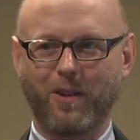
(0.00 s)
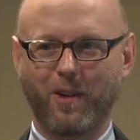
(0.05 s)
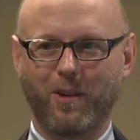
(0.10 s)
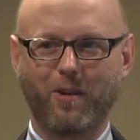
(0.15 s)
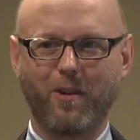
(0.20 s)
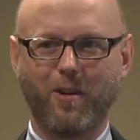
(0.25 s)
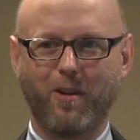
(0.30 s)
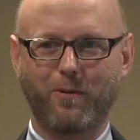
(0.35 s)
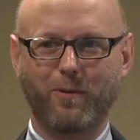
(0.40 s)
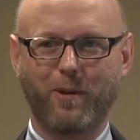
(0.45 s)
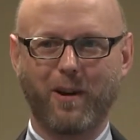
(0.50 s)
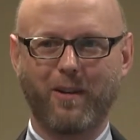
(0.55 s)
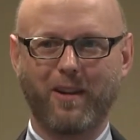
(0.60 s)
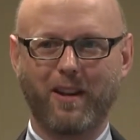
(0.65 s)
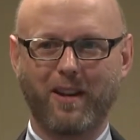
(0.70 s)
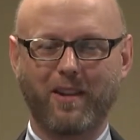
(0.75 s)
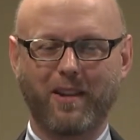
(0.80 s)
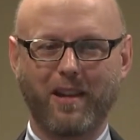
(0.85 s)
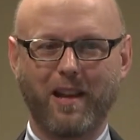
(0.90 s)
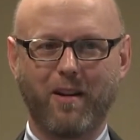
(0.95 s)
the software
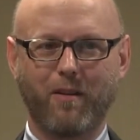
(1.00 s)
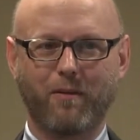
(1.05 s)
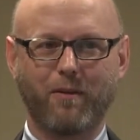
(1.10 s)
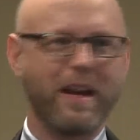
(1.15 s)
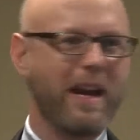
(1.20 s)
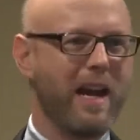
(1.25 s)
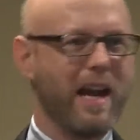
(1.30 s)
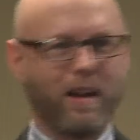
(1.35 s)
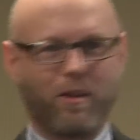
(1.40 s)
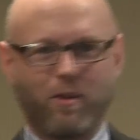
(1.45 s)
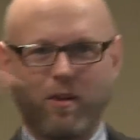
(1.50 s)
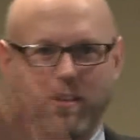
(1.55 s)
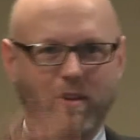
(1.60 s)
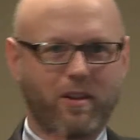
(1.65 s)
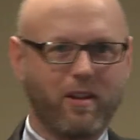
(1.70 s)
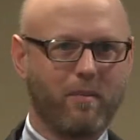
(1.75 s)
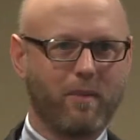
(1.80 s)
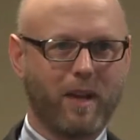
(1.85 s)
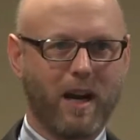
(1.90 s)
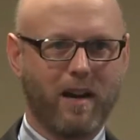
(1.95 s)
itself. It's on
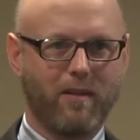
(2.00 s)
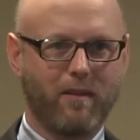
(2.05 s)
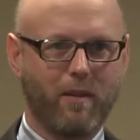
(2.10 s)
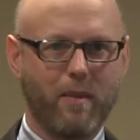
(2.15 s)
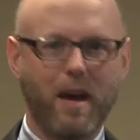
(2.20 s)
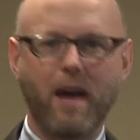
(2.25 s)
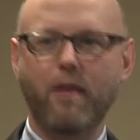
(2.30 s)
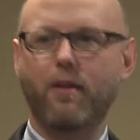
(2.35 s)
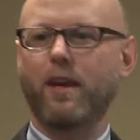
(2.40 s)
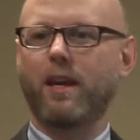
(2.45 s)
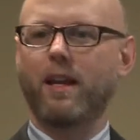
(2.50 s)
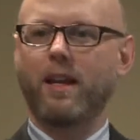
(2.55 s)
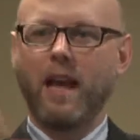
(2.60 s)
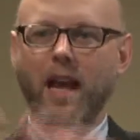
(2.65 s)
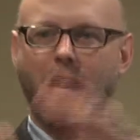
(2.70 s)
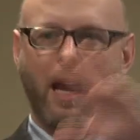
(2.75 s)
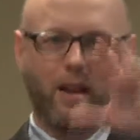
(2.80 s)
some kind of a method,